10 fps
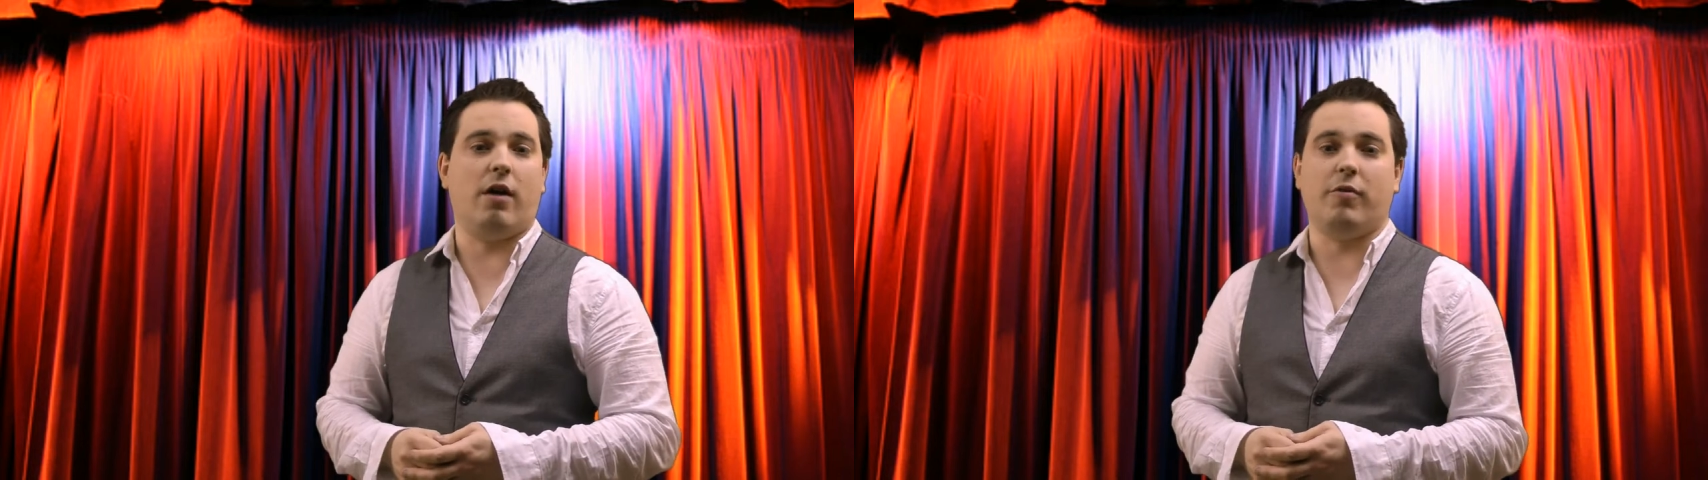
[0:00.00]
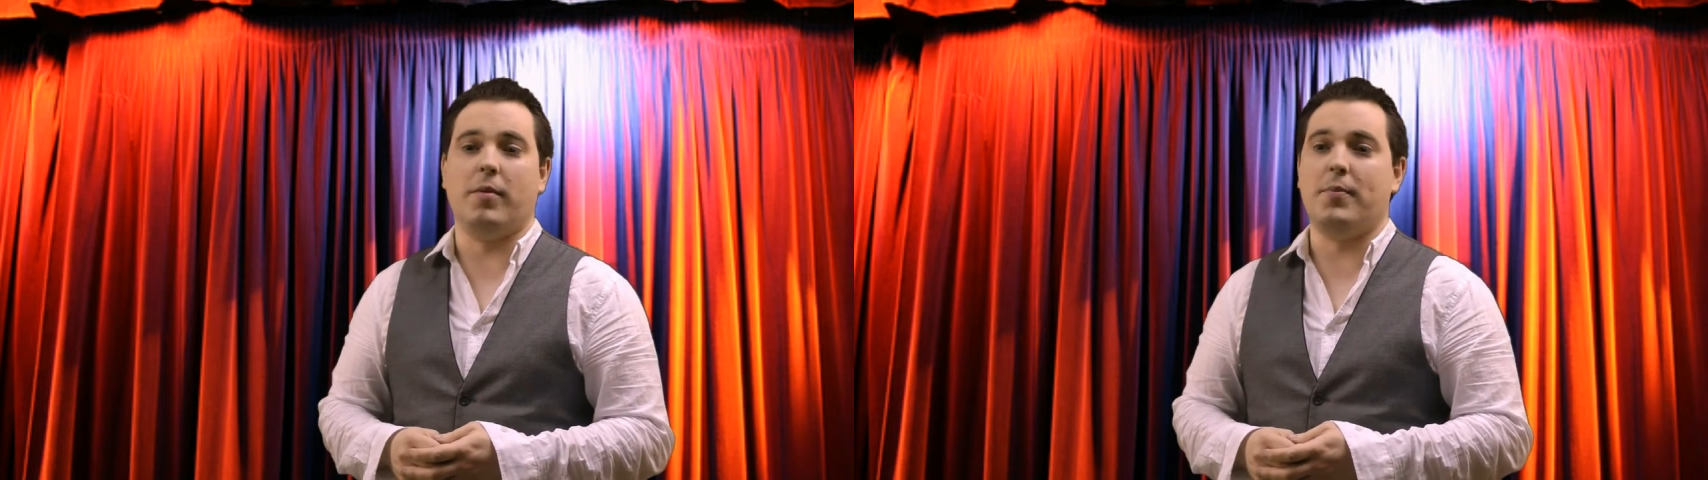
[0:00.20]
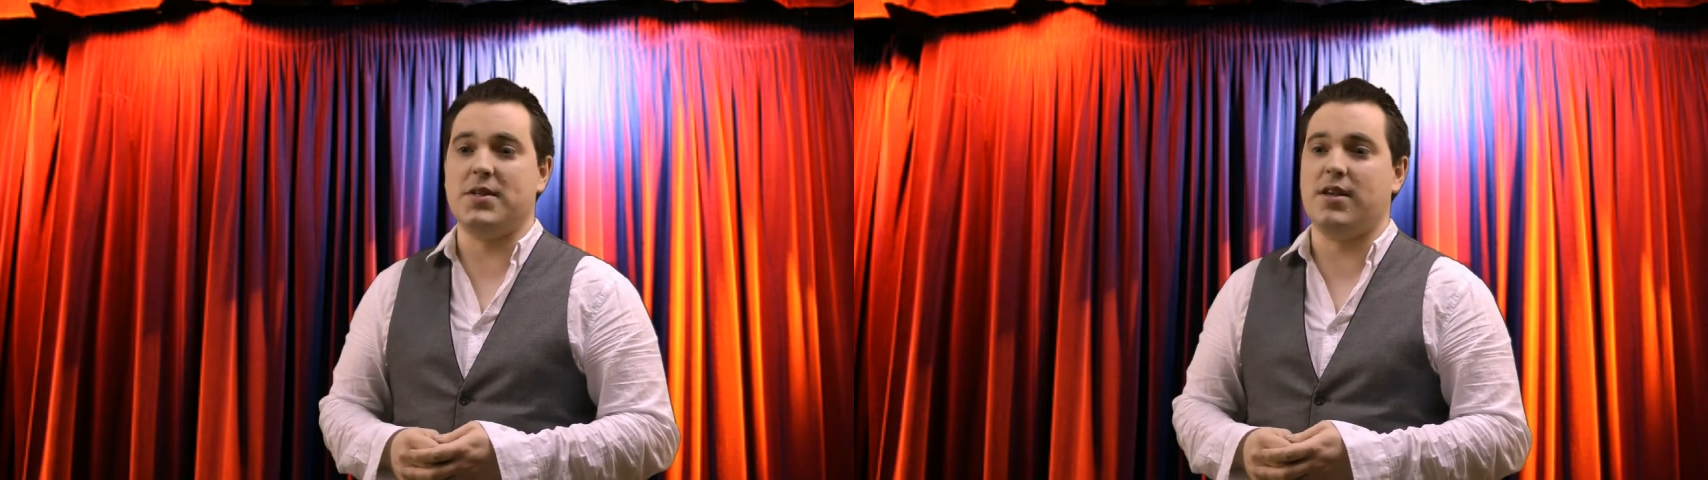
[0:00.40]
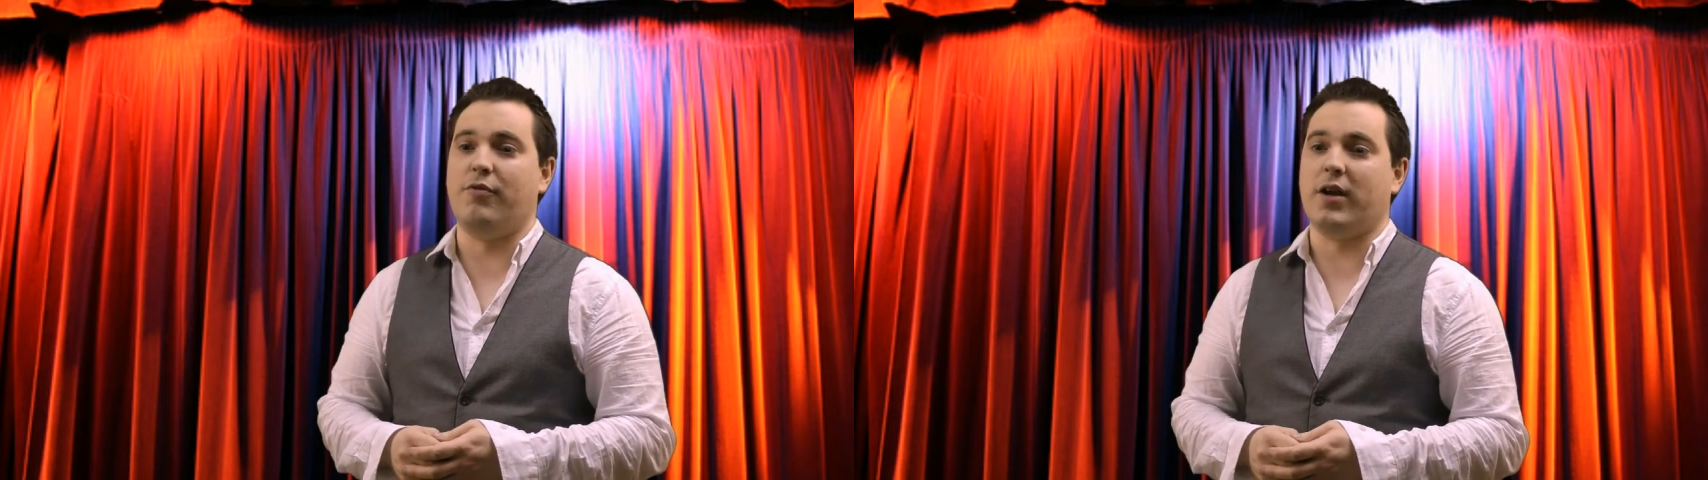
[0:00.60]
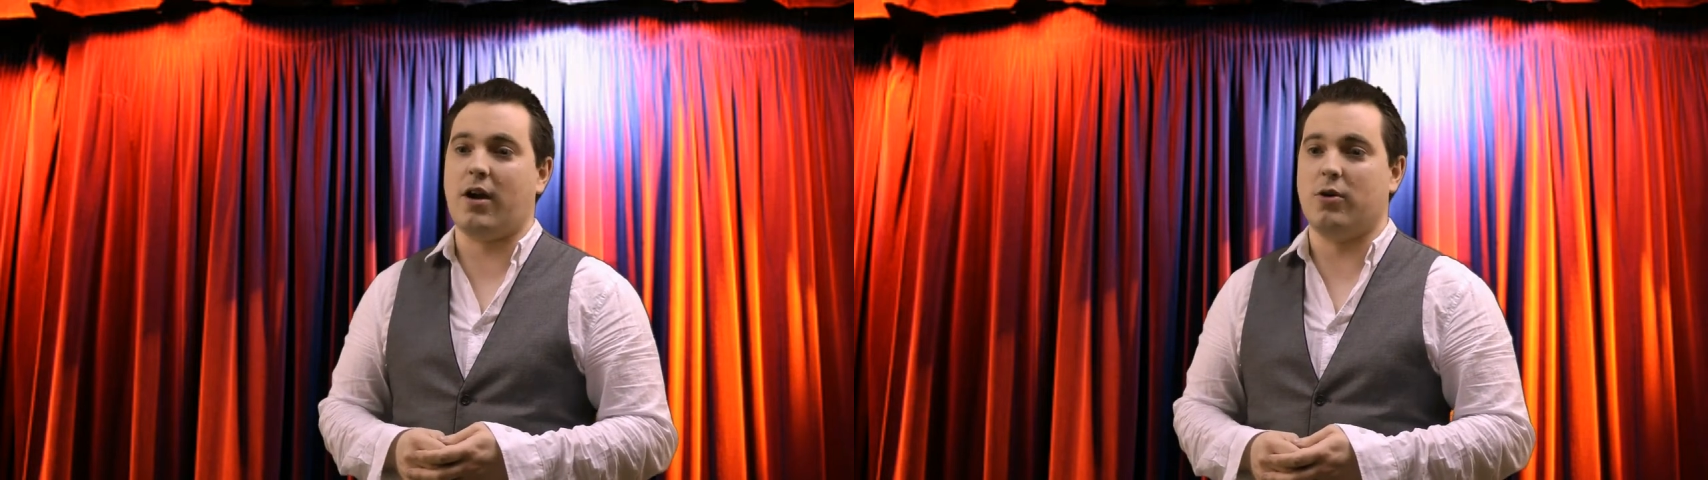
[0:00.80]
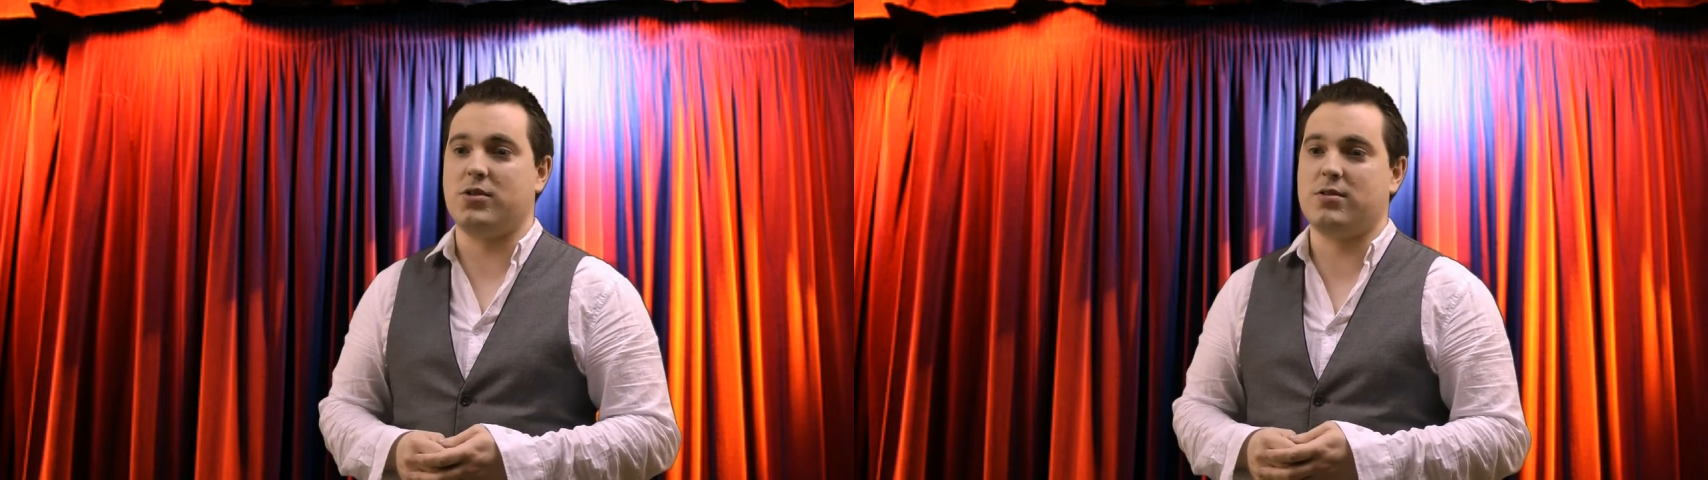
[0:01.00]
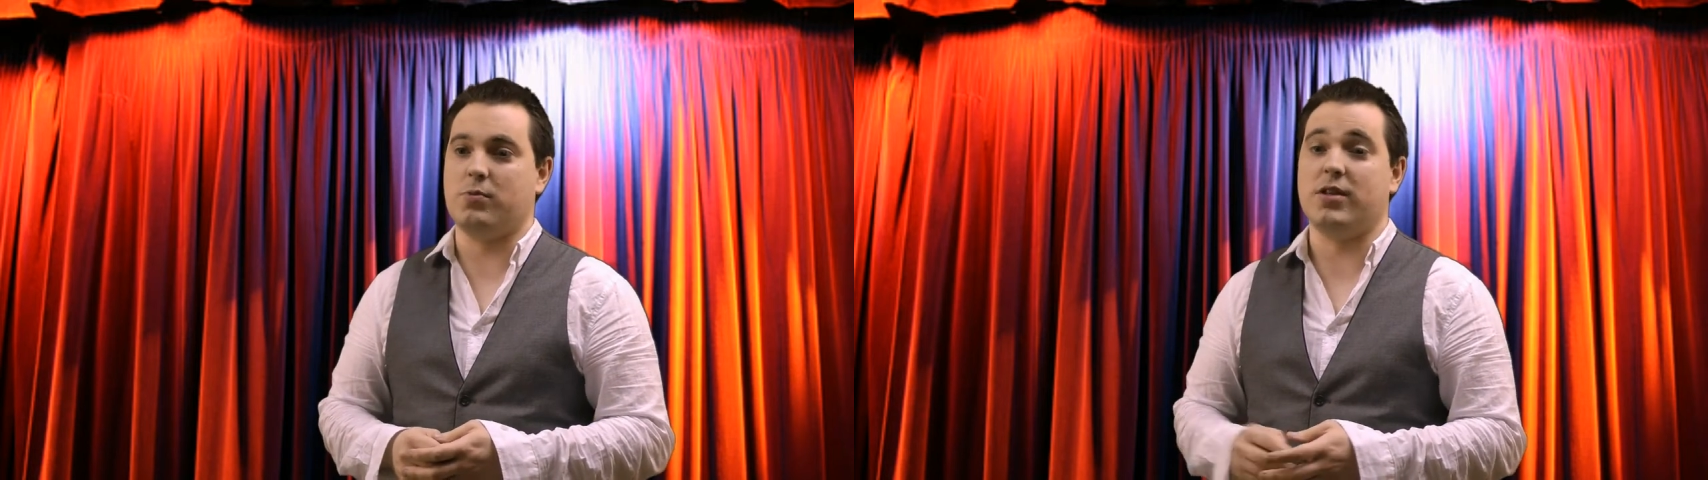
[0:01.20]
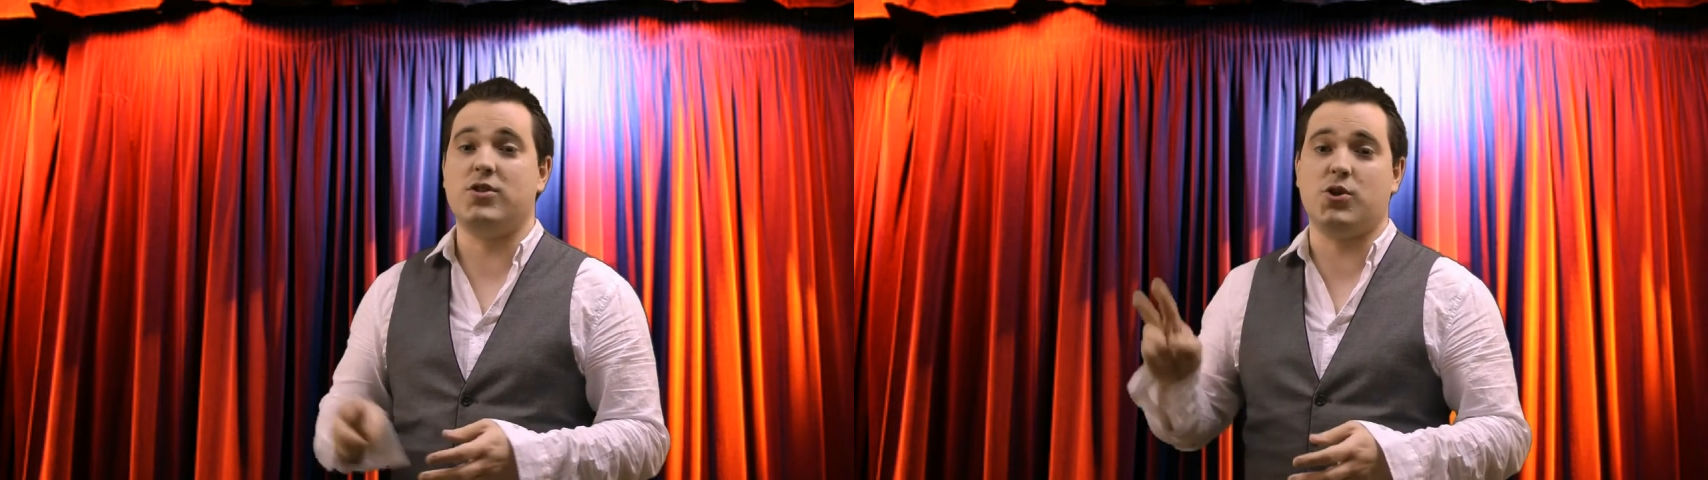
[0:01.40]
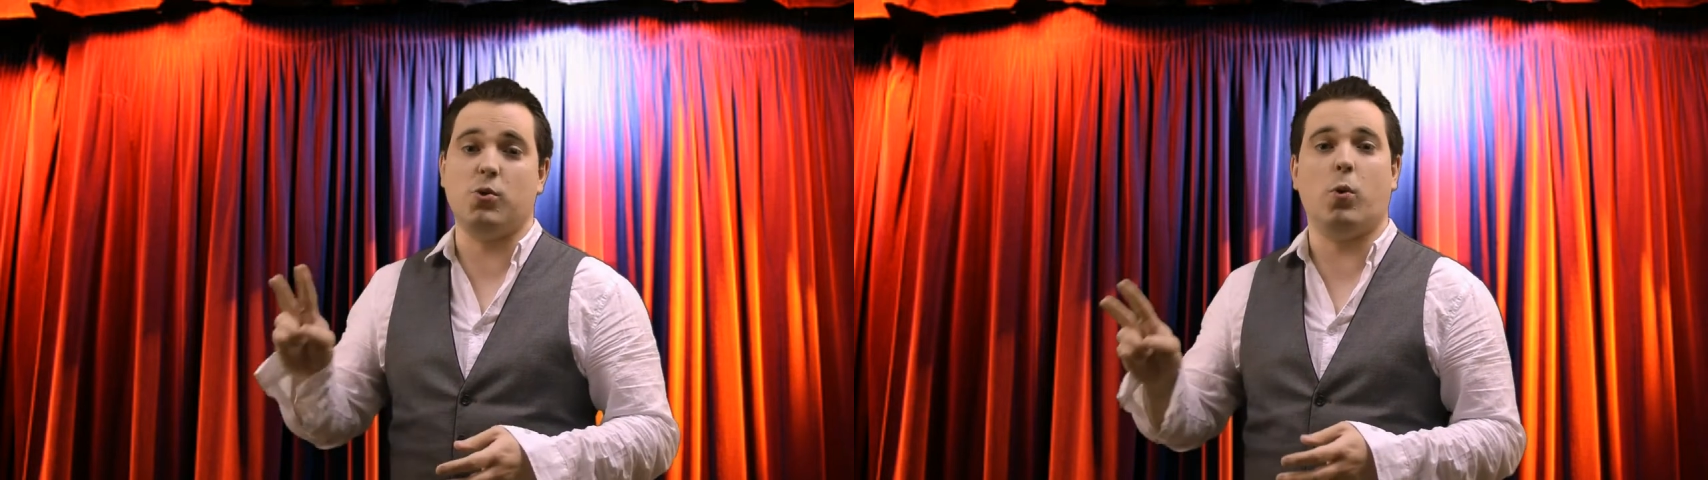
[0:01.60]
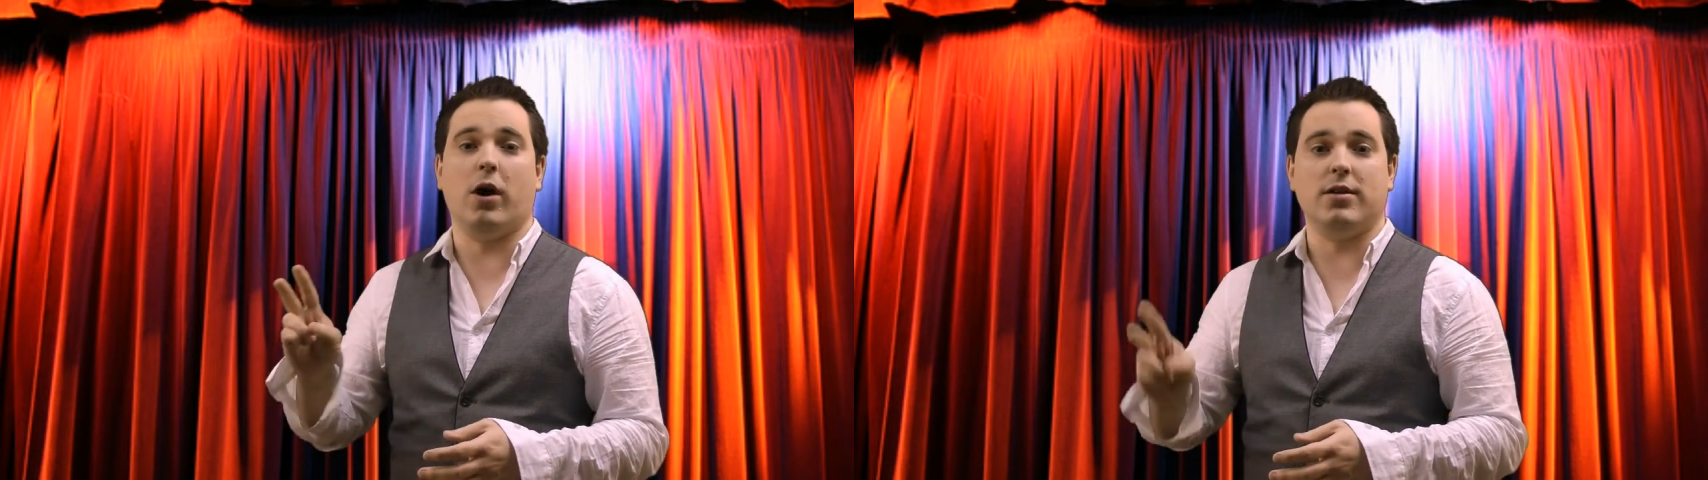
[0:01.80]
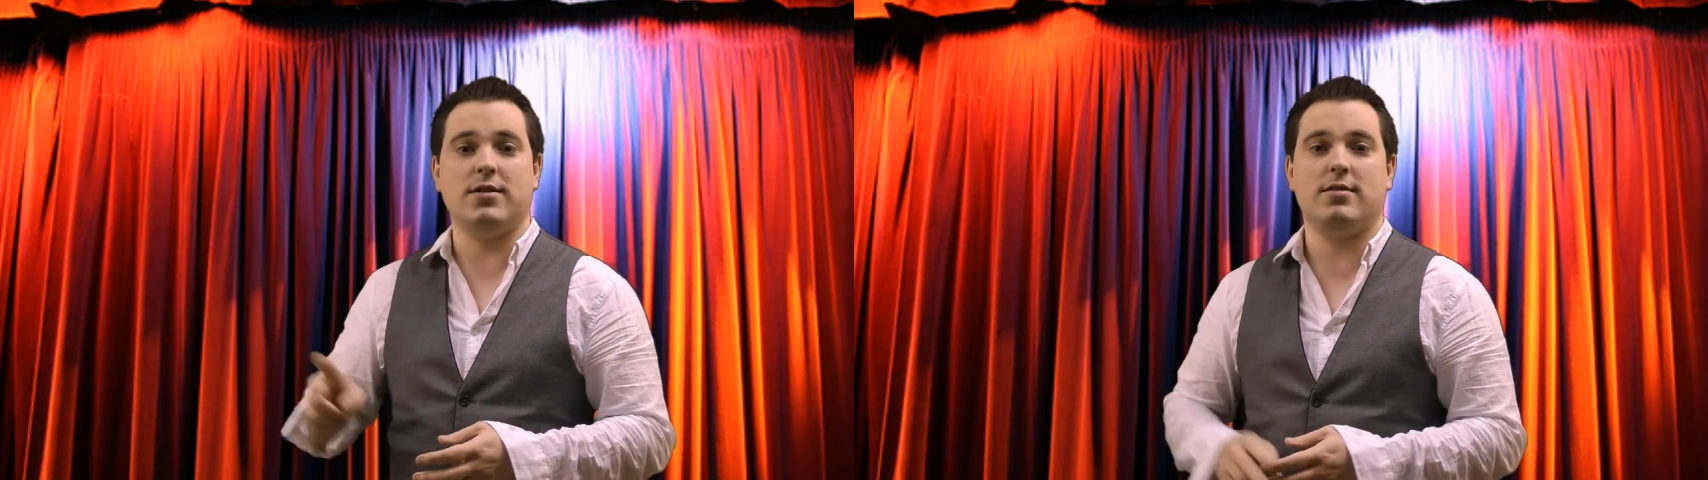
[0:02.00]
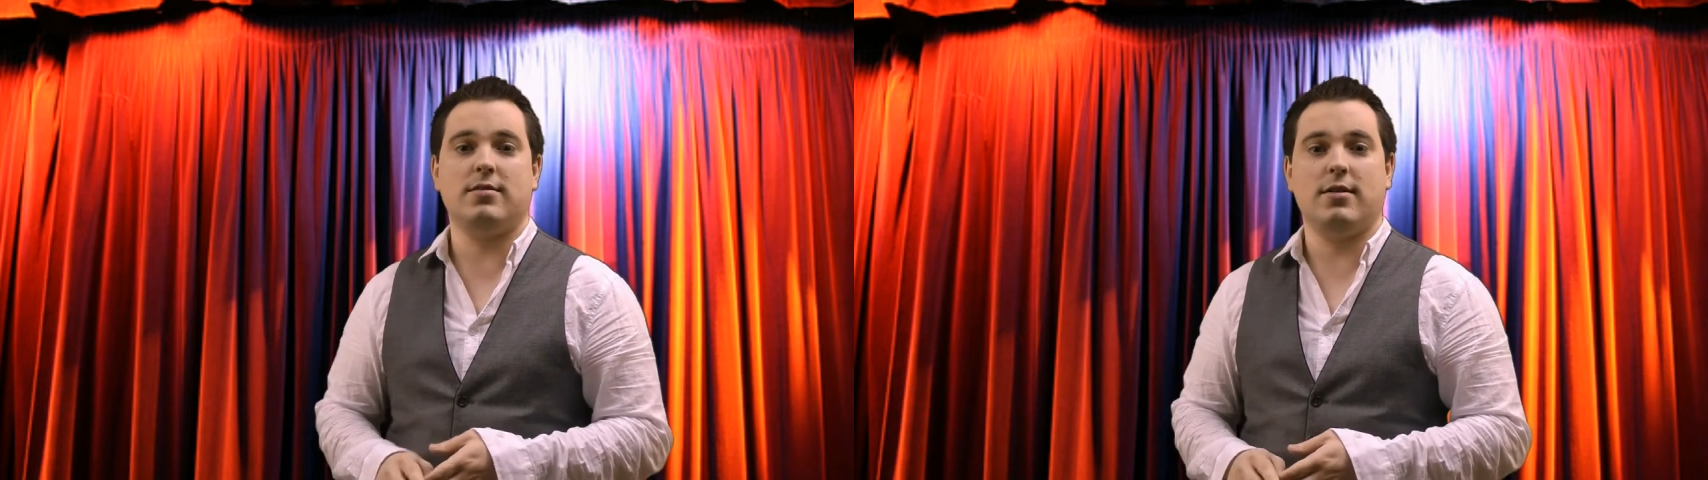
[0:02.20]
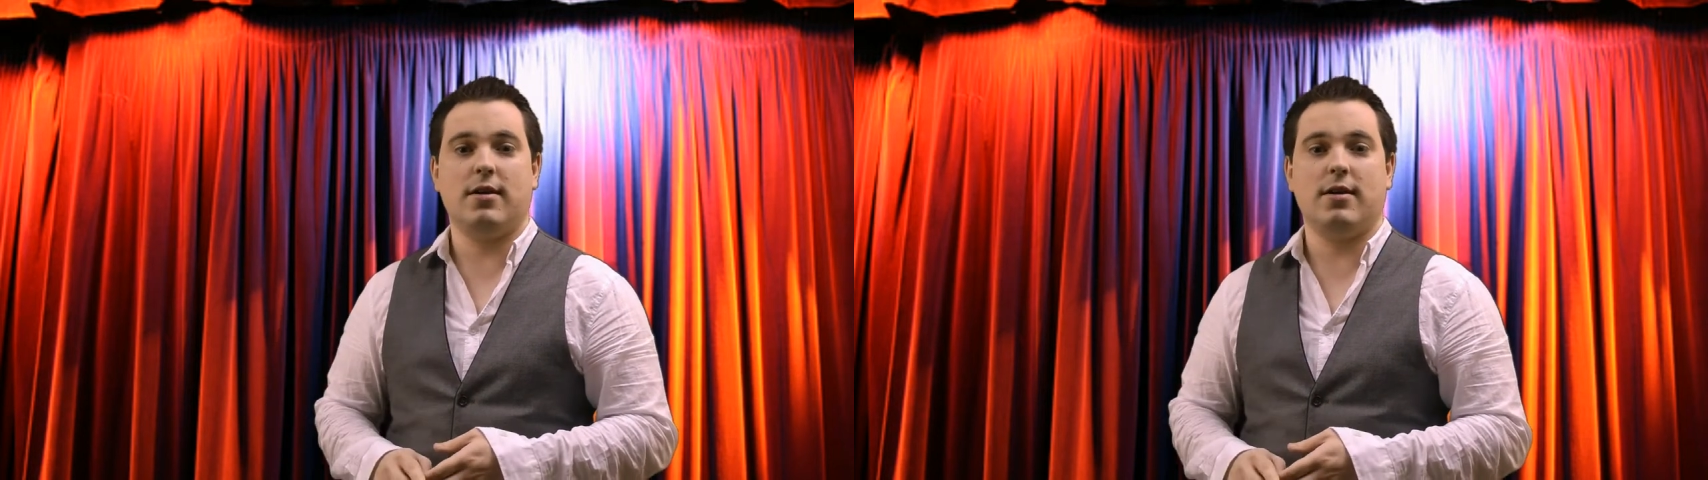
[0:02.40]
from the Pacific Coast with two words: